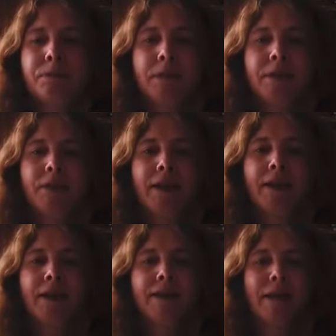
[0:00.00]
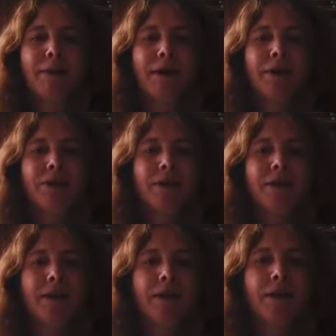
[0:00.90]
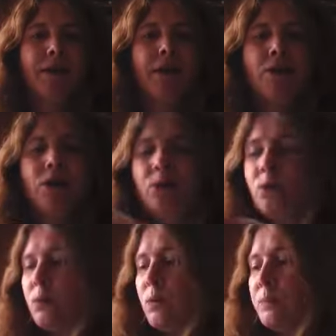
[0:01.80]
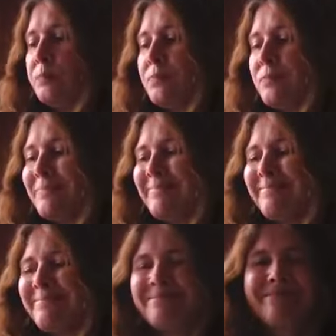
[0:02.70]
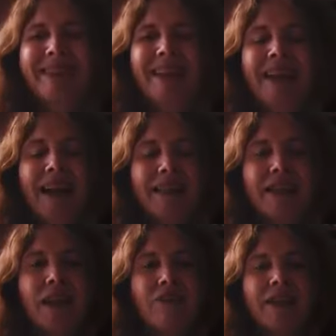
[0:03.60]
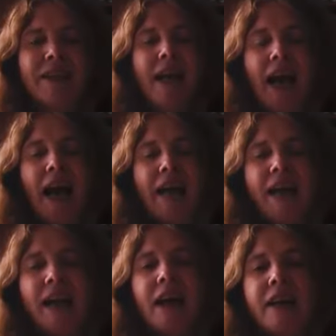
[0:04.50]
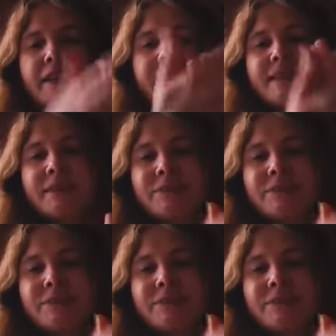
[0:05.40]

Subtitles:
Let's see if I can get it to come out. There you go. It's lovely and light,